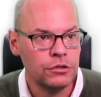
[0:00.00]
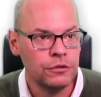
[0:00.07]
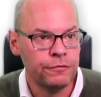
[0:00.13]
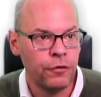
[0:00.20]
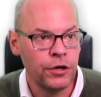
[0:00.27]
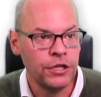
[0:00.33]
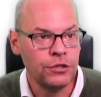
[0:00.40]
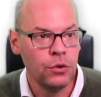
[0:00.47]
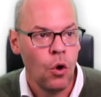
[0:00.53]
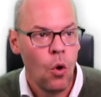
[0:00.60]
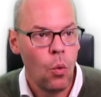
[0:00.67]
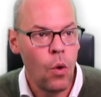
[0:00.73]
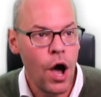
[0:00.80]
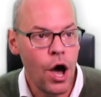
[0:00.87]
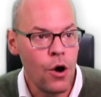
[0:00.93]
242.
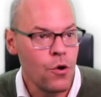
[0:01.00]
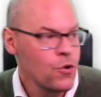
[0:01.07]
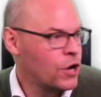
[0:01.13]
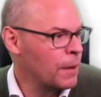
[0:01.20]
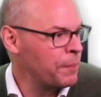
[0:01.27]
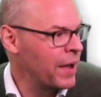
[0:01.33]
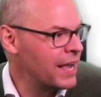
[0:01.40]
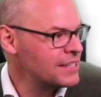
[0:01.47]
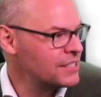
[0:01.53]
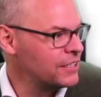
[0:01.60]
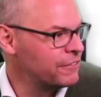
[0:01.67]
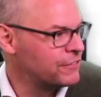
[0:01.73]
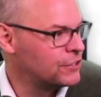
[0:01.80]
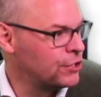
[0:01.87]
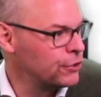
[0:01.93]
Whoa,
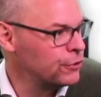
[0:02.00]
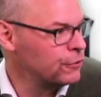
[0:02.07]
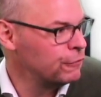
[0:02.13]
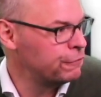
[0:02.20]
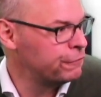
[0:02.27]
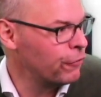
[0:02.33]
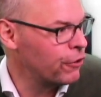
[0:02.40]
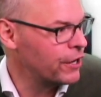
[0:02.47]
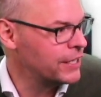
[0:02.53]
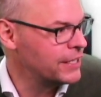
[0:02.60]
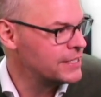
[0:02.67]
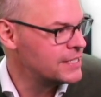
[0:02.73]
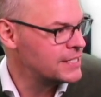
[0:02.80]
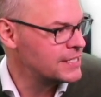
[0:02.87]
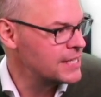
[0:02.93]
capacity of
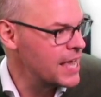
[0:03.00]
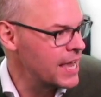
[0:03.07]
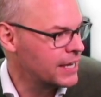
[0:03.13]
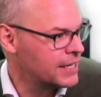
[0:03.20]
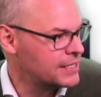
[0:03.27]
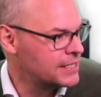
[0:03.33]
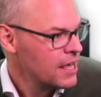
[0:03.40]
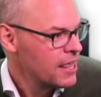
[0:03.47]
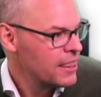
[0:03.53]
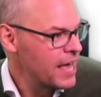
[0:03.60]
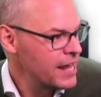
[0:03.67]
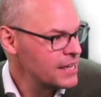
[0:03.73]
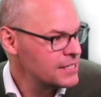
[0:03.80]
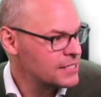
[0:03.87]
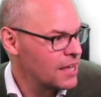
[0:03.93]
246.
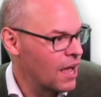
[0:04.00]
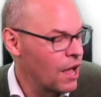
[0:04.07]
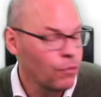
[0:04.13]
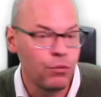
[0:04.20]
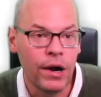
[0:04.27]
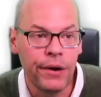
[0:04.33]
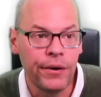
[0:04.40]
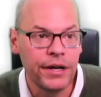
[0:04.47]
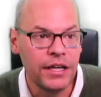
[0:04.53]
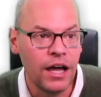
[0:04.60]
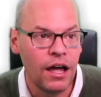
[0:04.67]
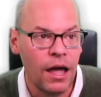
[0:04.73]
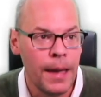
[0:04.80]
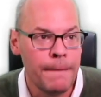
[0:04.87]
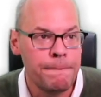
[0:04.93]
That is a rarity
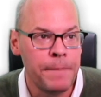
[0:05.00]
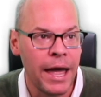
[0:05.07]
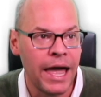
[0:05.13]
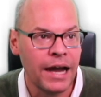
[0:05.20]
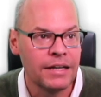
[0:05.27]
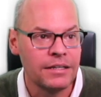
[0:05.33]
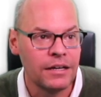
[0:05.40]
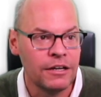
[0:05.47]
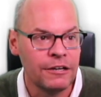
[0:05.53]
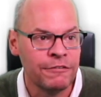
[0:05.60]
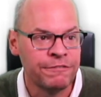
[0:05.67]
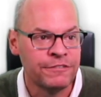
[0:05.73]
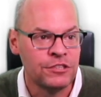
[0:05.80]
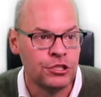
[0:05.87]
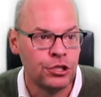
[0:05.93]
impact
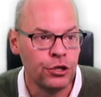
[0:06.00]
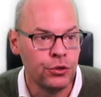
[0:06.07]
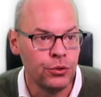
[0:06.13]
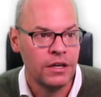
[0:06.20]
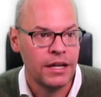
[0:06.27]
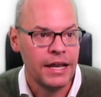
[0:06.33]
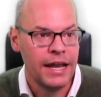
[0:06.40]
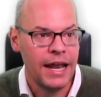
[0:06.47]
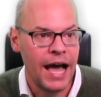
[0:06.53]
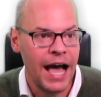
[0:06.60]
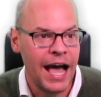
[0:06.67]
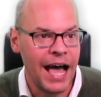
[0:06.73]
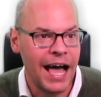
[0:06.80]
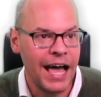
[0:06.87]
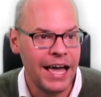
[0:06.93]
of 2.
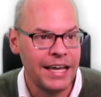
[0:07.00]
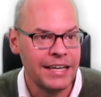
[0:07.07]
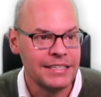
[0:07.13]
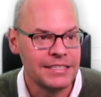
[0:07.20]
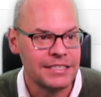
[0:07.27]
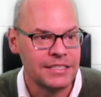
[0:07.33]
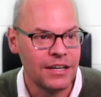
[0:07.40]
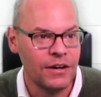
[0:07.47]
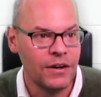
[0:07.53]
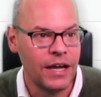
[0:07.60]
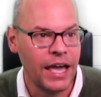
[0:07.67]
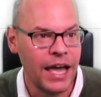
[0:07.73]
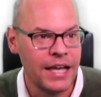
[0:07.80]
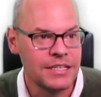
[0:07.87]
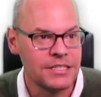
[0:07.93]
Nice.
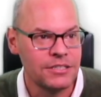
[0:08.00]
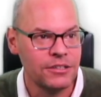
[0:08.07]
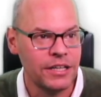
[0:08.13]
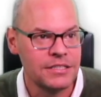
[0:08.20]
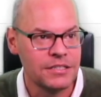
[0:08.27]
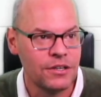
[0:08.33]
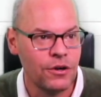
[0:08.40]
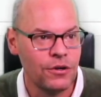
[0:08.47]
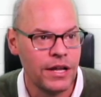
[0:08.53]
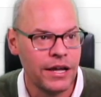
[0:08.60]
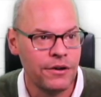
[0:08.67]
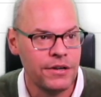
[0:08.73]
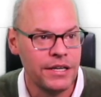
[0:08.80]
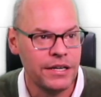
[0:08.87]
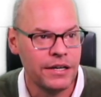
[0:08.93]
Okay, so let's go
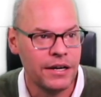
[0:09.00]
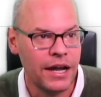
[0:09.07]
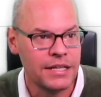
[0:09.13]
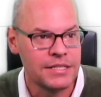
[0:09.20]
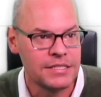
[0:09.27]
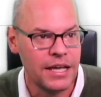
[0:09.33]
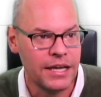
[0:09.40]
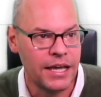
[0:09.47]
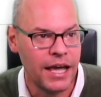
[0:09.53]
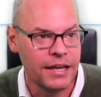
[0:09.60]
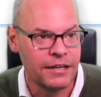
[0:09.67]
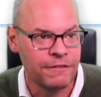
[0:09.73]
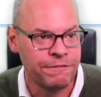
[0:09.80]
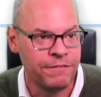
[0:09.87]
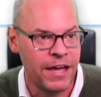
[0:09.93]
down here and say
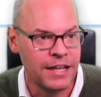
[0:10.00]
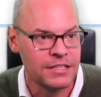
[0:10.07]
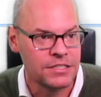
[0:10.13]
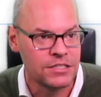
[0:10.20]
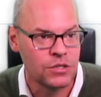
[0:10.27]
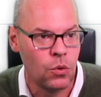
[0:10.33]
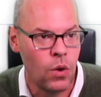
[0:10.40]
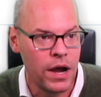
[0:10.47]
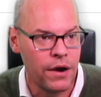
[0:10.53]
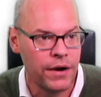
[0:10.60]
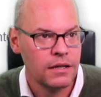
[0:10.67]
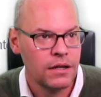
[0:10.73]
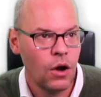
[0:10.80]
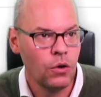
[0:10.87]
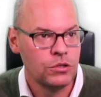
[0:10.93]
get defense.
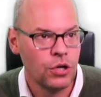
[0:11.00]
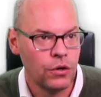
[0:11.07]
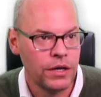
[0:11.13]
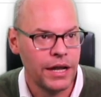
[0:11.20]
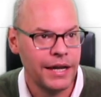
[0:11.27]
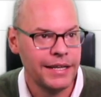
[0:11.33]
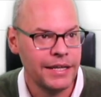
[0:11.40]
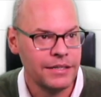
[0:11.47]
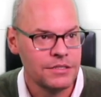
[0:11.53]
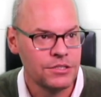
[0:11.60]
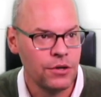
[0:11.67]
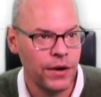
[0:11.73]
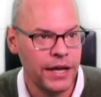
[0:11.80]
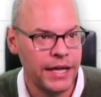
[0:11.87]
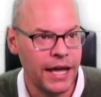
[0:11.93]
Query. Oh, token ID.
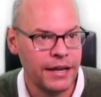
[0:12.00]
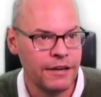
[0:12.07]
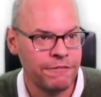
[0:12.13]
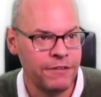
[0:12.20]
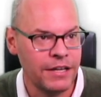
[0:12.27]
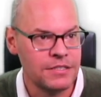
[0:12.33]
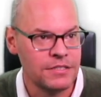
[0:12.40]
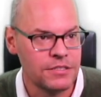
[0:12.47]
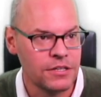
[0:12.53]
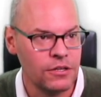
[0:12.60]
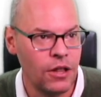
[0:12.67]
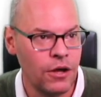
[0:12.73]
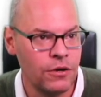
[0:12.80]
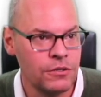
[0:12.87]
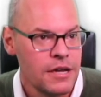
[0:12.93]
Sorry, get defense is
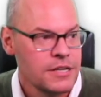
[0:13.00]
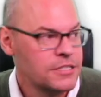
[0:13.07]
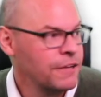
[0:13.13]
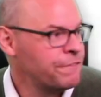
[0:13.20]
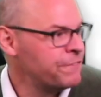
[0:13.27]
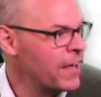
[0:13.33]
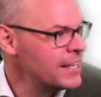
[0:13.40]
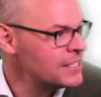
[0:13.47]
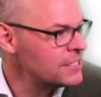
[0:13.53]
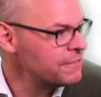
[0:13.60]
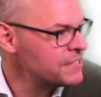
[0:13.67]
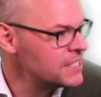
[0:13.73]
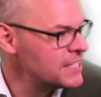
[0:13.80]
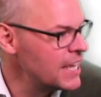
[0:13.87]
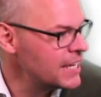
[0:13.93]
closed. Defense
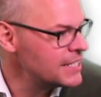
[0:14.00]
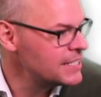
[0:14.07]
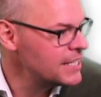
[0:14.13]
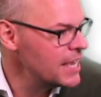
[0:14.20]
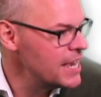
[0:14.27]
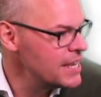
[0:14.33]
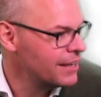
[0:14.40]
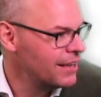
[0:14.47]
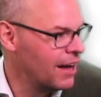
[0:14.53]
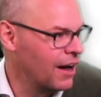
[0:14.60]
of 16.